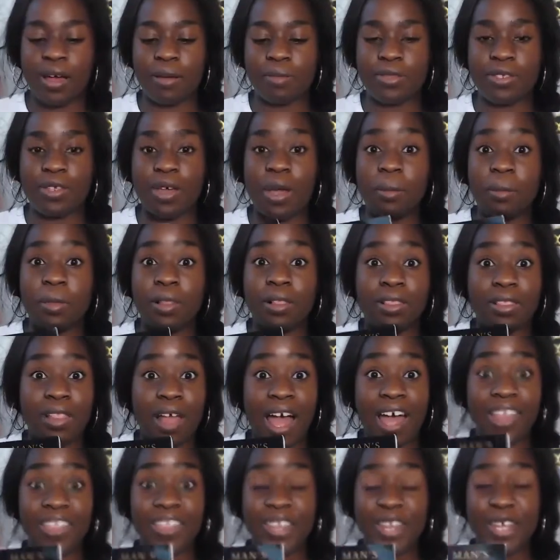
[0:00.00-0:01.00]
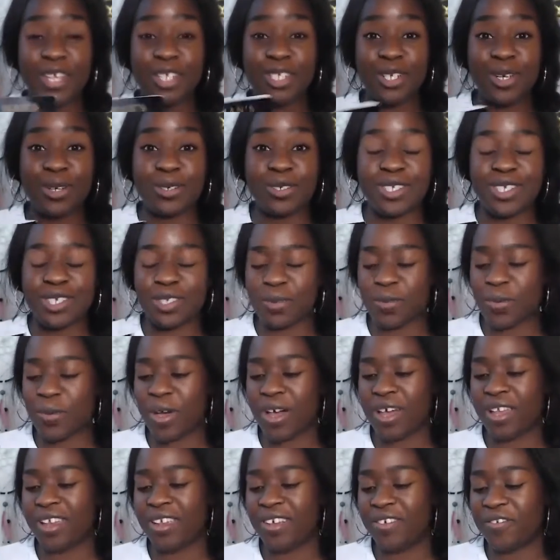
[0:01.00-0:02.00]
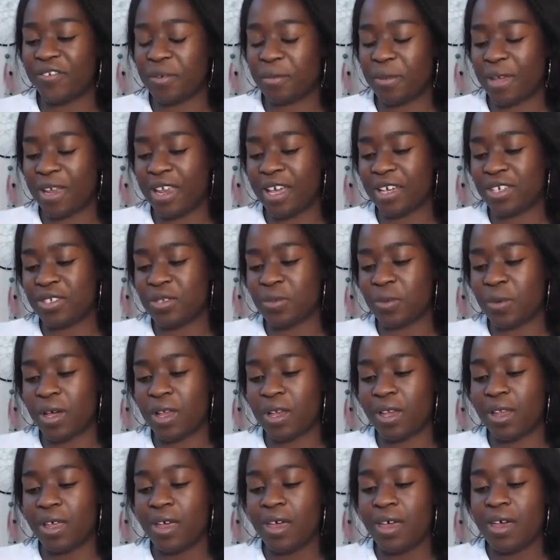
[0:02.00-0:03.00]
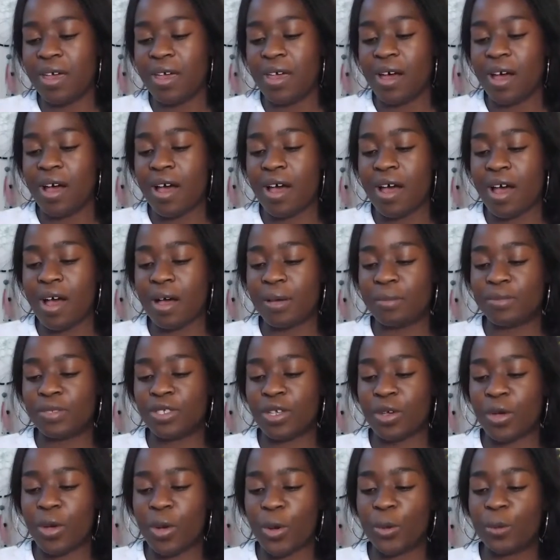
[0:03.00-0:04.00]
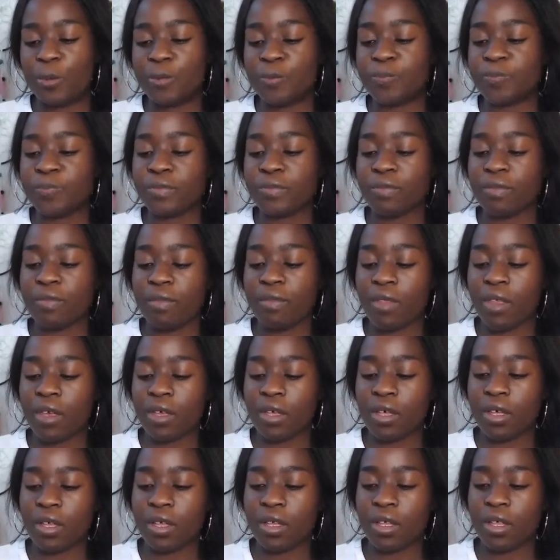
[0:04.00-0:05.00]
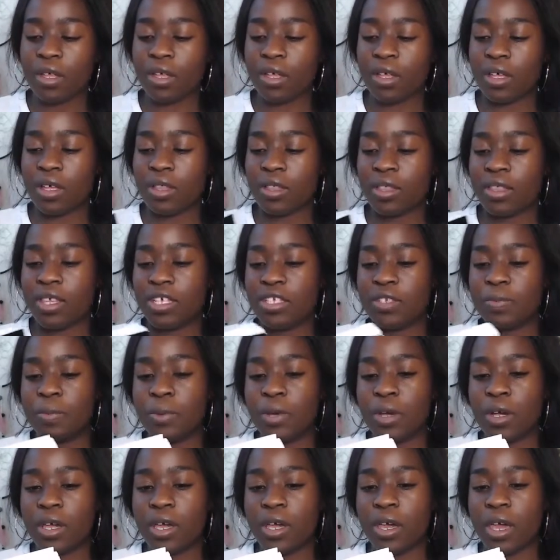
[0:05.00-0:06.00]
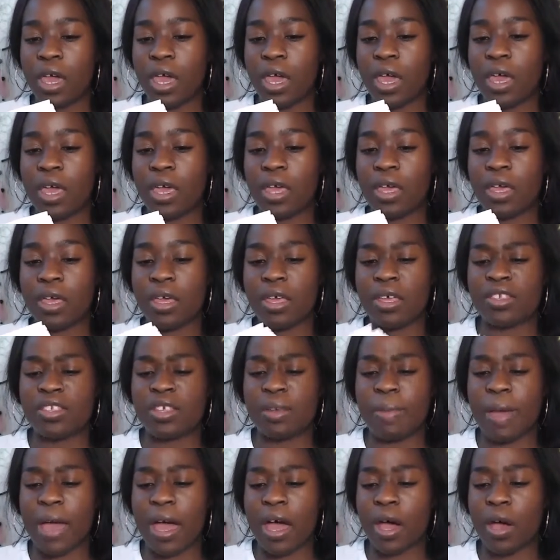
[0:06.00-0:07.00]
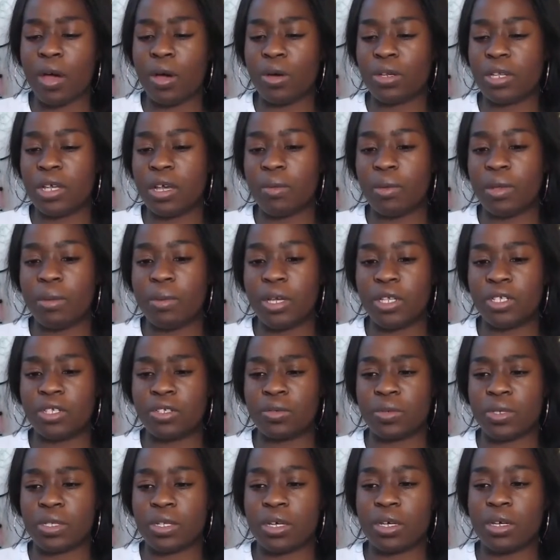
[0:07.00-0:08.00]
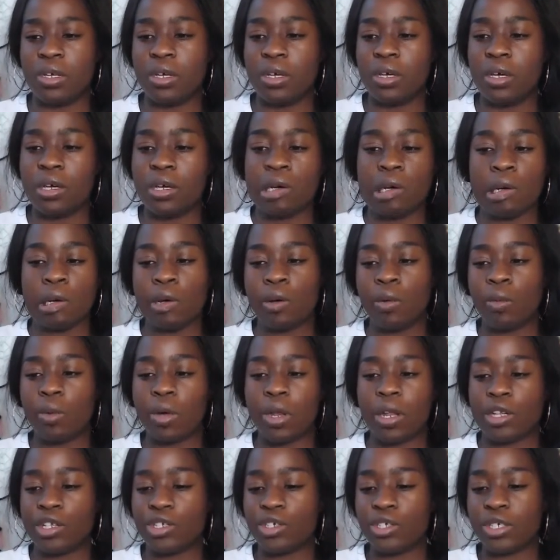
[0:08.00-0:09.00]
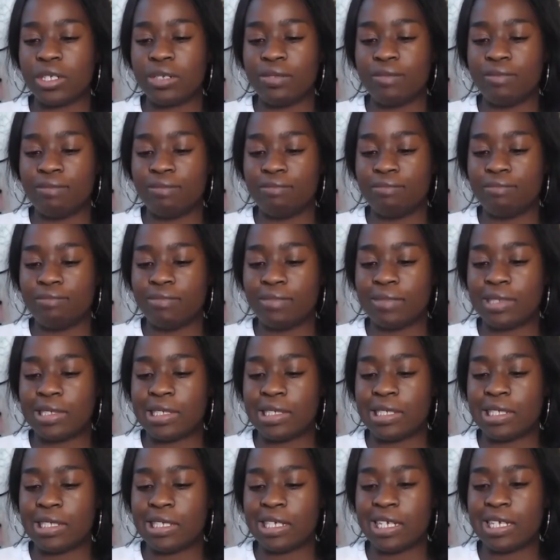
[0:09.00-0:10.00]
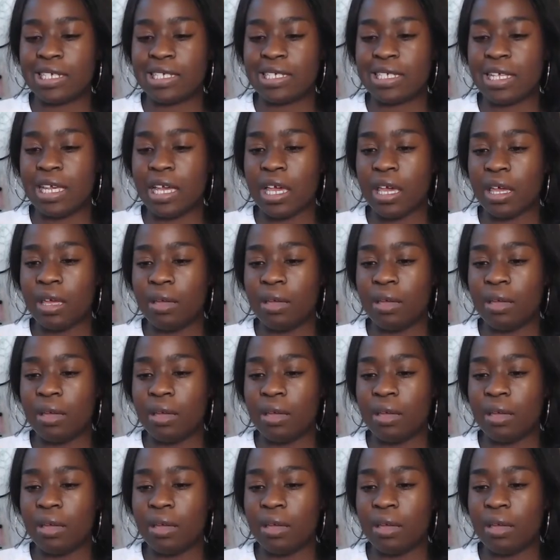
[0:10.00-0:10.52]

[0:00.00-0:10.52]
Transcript: So I'm glad that I chose this one for my next one. So this book is about, how many pages was it? 160?